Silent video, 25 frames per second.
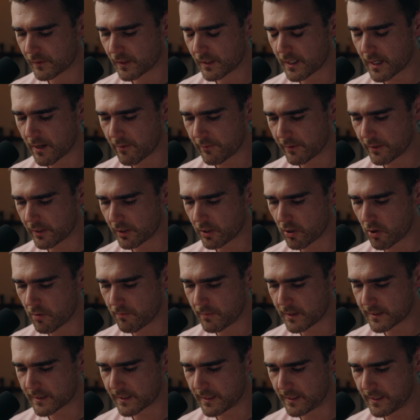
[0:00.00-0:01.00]
Okay, we're going to go
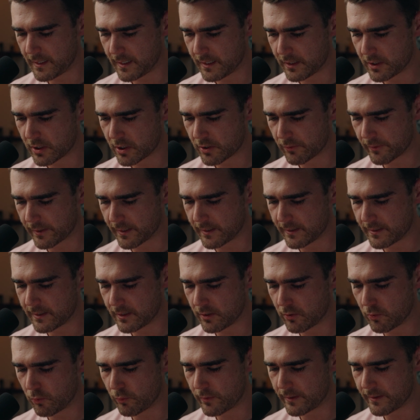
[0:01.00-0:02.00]
on muskie here just so we can
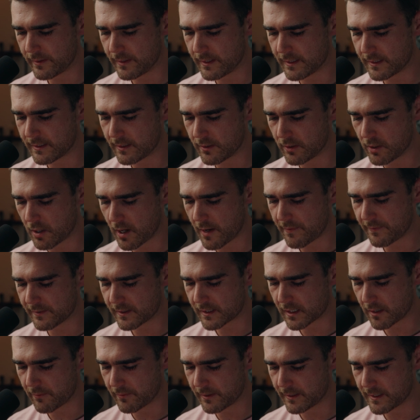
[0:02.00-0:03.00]
deal with this knight
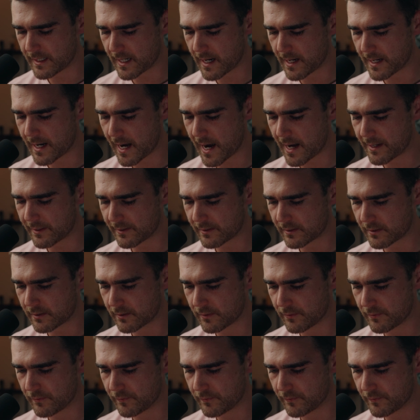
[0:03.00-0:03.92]
that's coming down at us.